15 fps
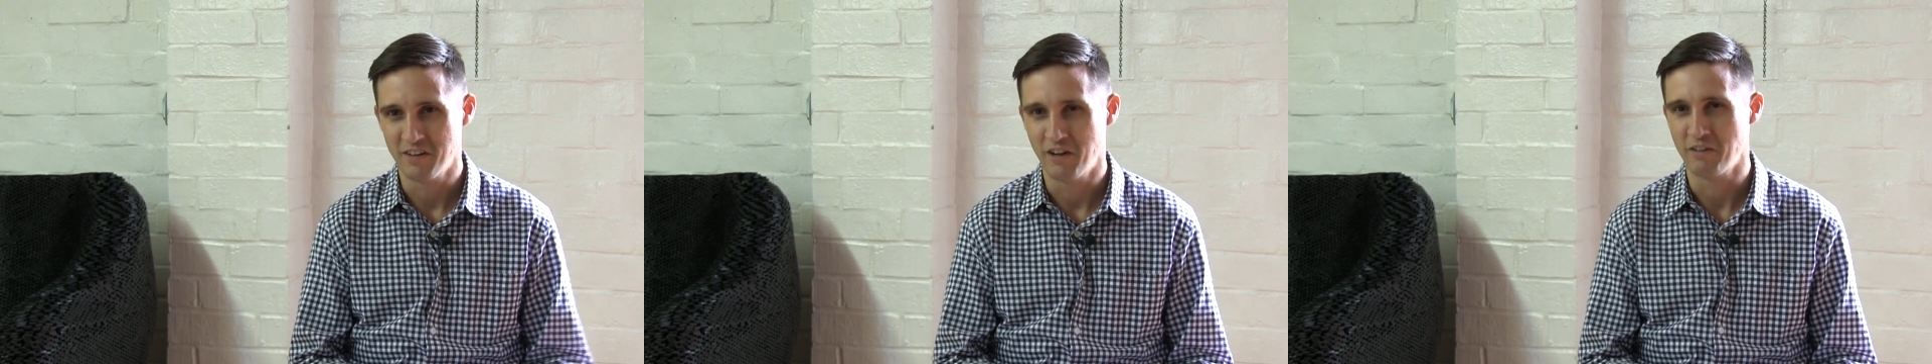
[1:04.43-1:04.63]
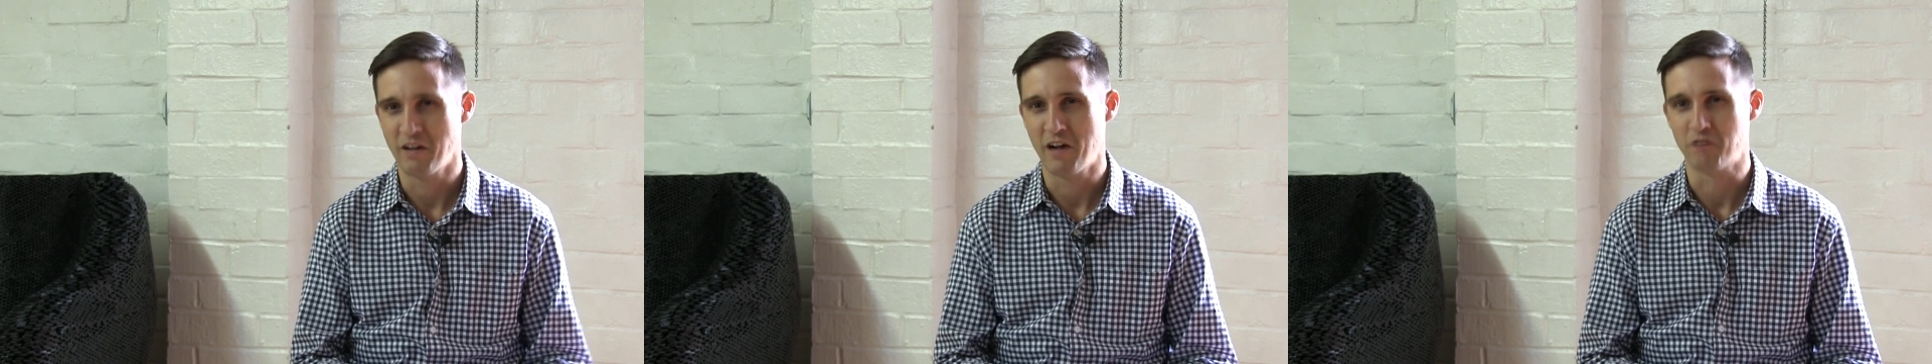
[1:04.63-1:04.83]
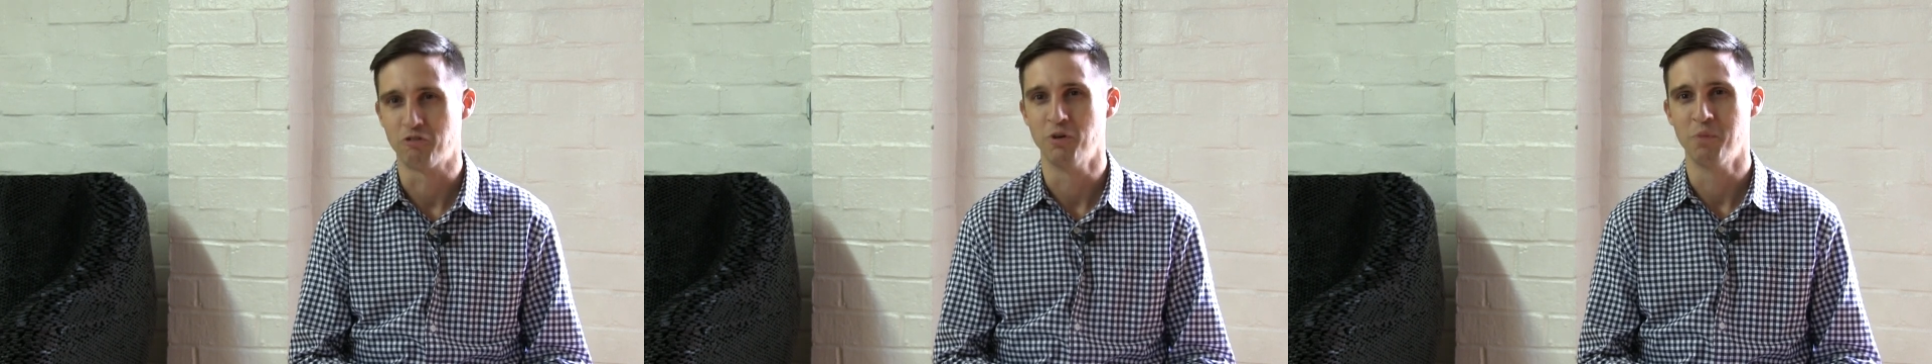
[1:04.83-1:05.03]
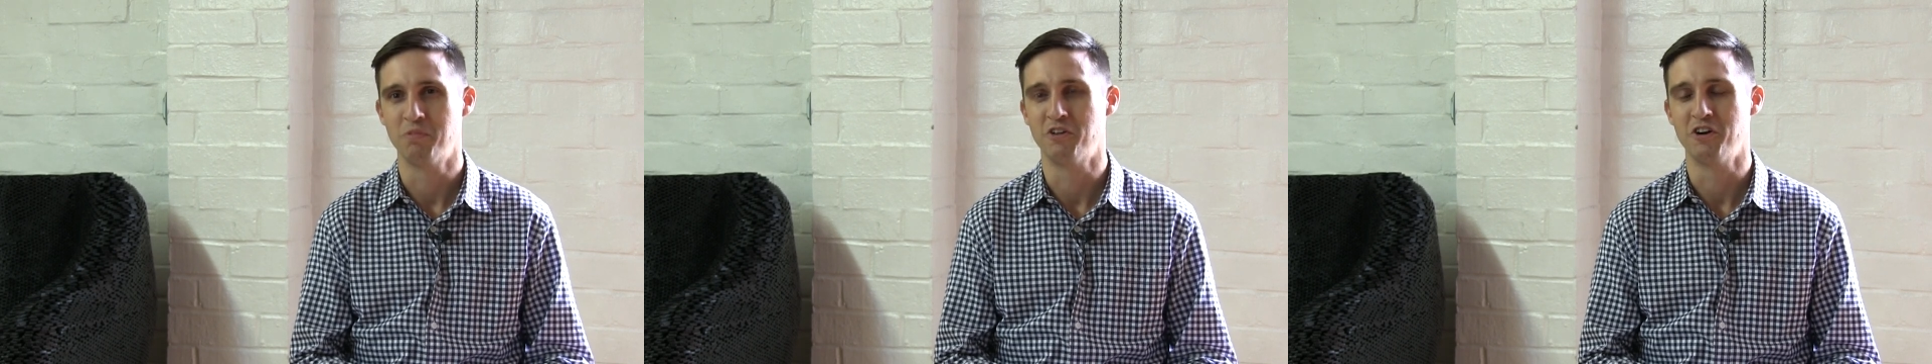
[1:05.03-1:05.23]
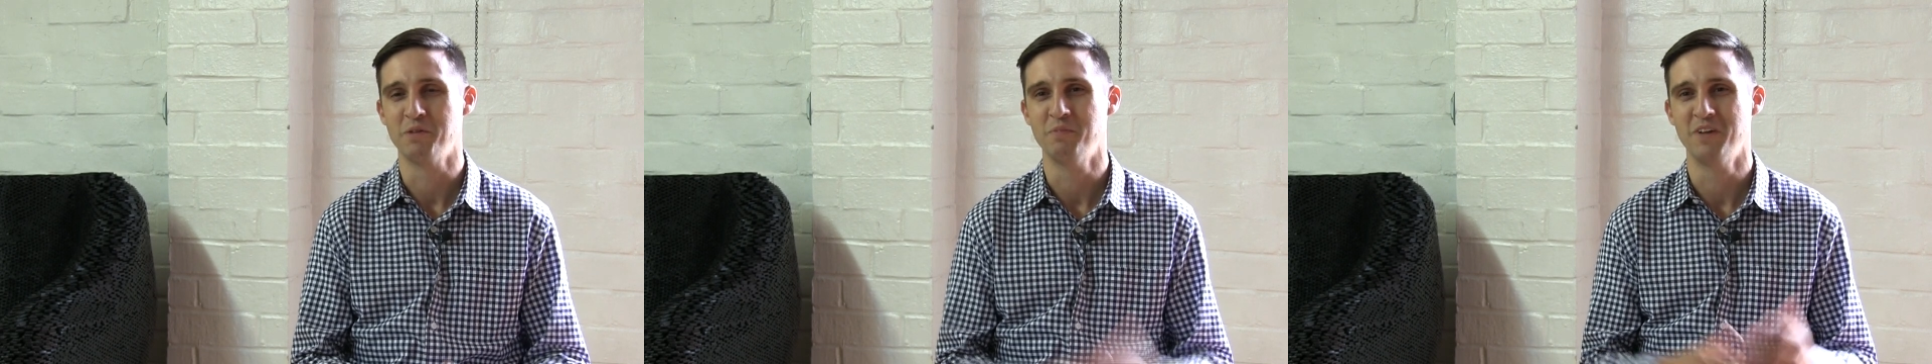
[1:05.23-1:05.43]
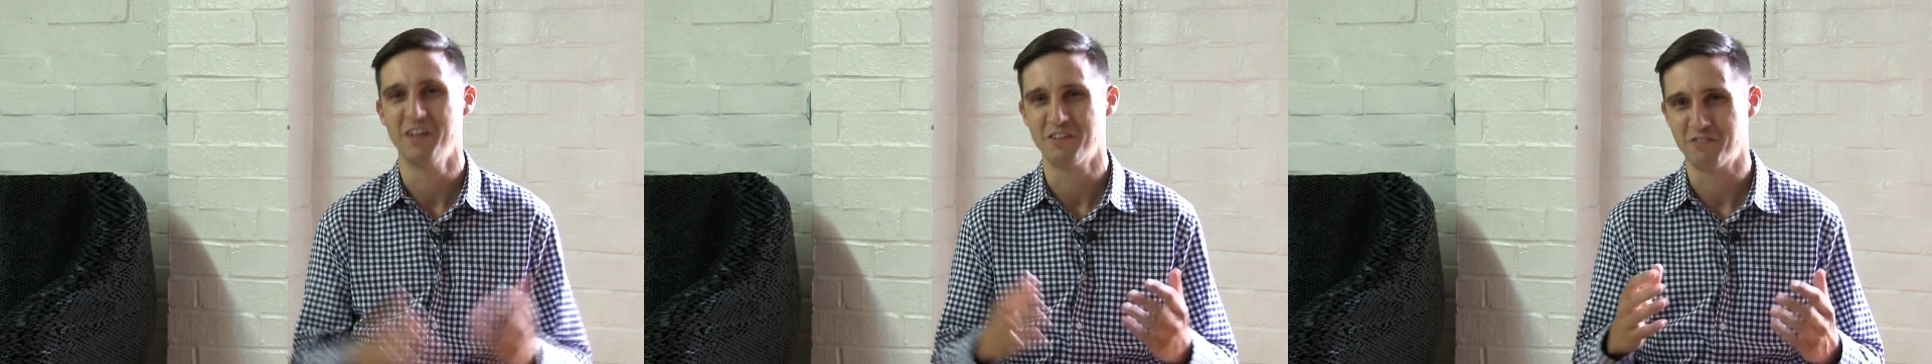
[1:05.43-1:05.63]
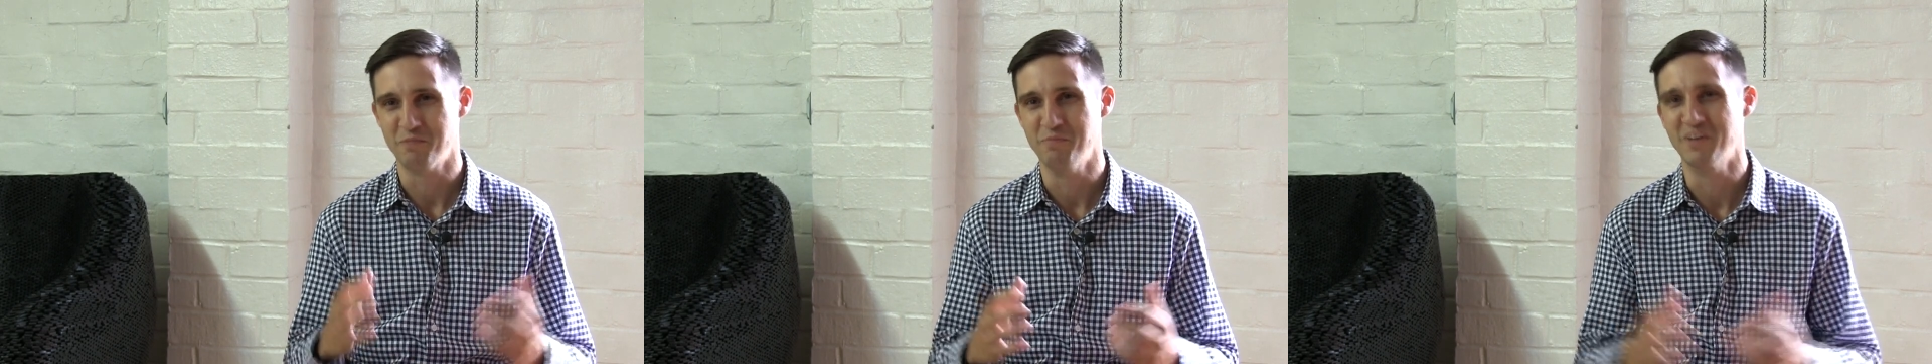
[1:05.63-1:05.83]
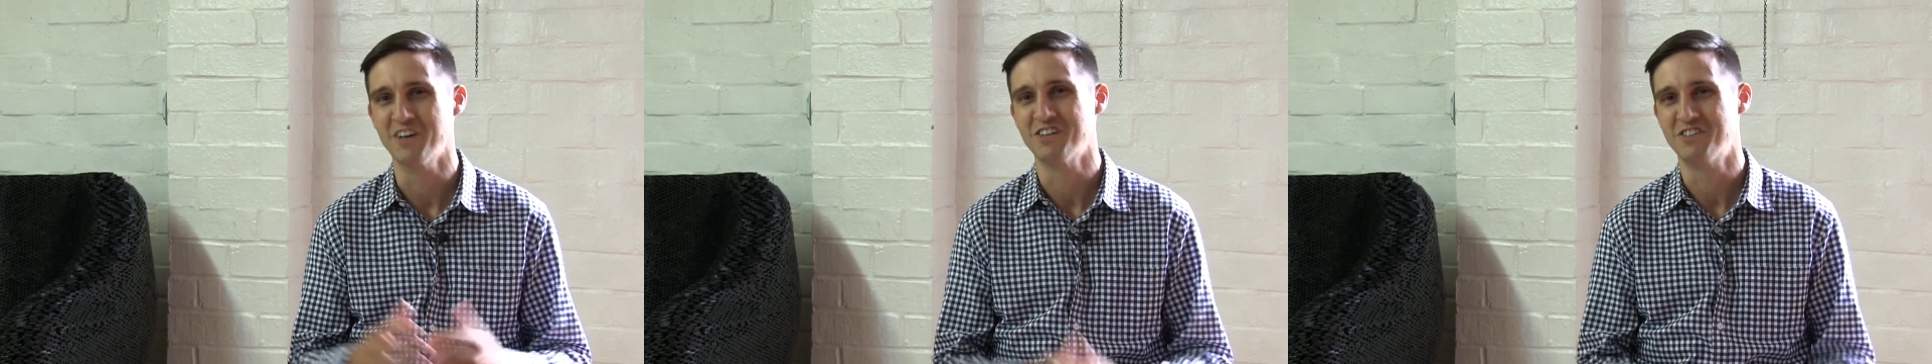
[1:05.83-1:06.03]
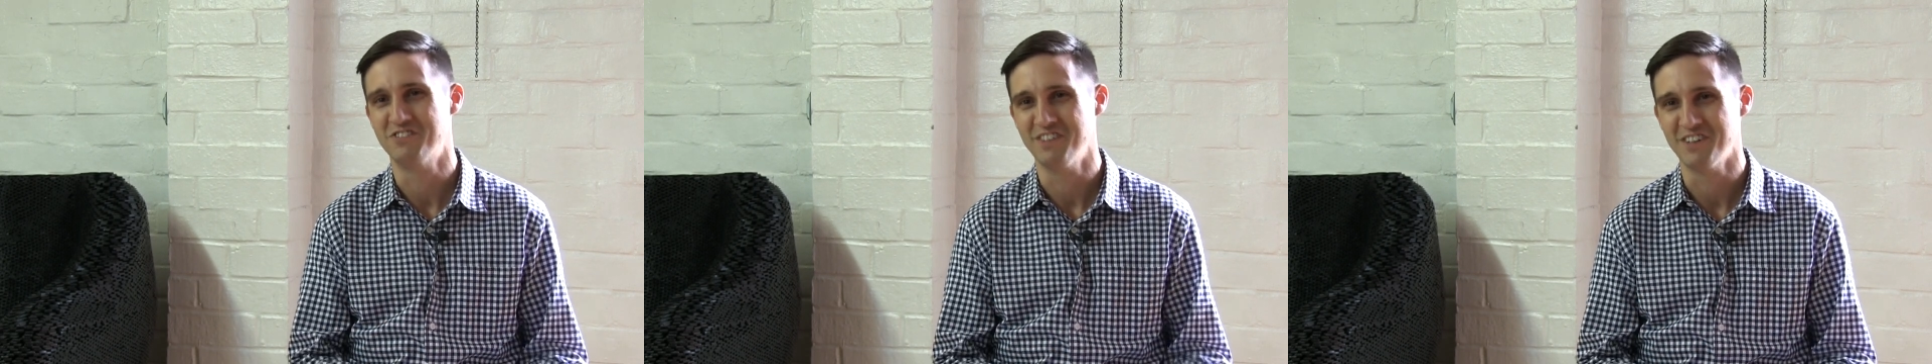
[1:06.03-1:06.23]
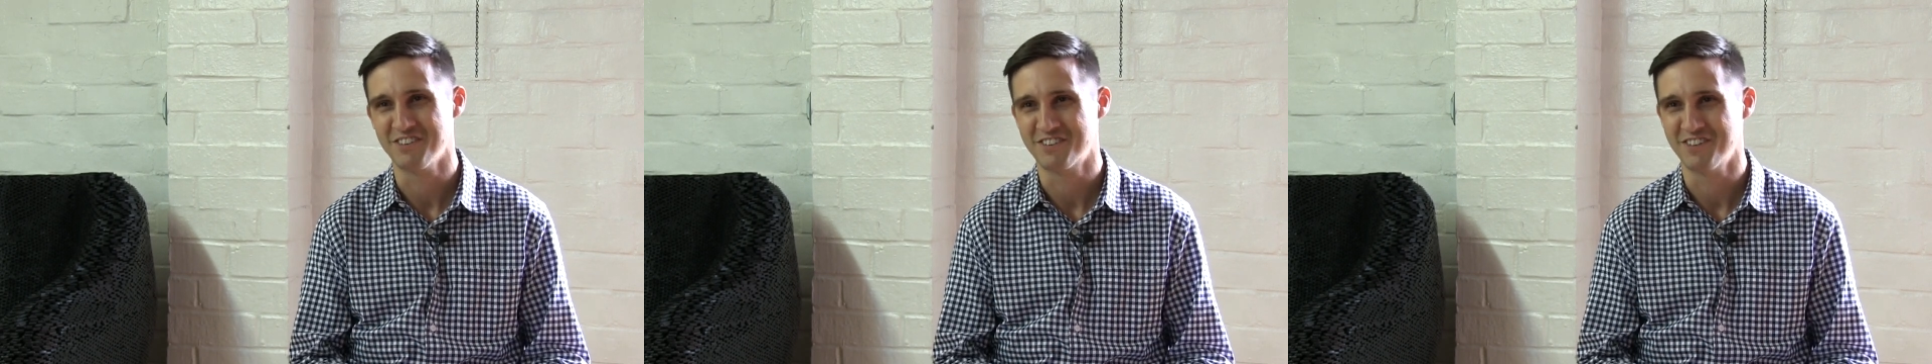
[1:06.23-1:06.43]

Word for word: You know, I grew up 30 minutes from Milledgeville,